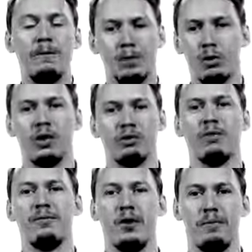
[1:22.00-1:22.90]
you always
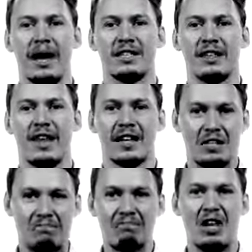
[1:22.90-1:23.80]
refer back to that,
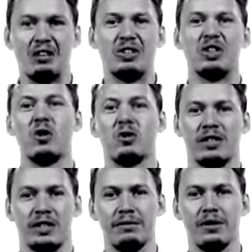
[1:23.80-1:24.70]
stock
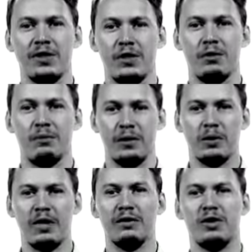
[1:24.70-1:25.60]
delivery that you feel
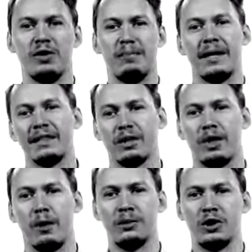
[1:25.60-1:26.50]
gives you the best
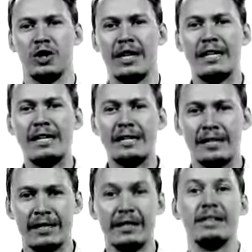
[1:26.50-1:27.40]
opportunity
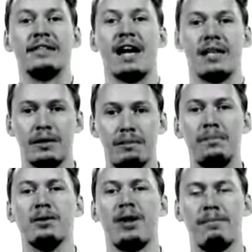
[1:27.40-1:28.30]
to start to
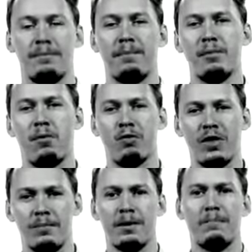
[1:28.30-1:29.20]
build up a bit more
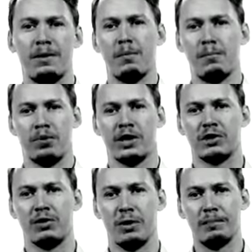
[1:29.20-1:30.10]
rhythm and a bit more pressure
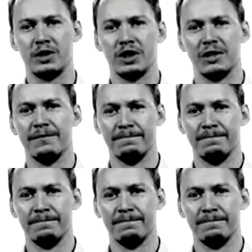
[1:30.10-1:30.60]
on the opposition.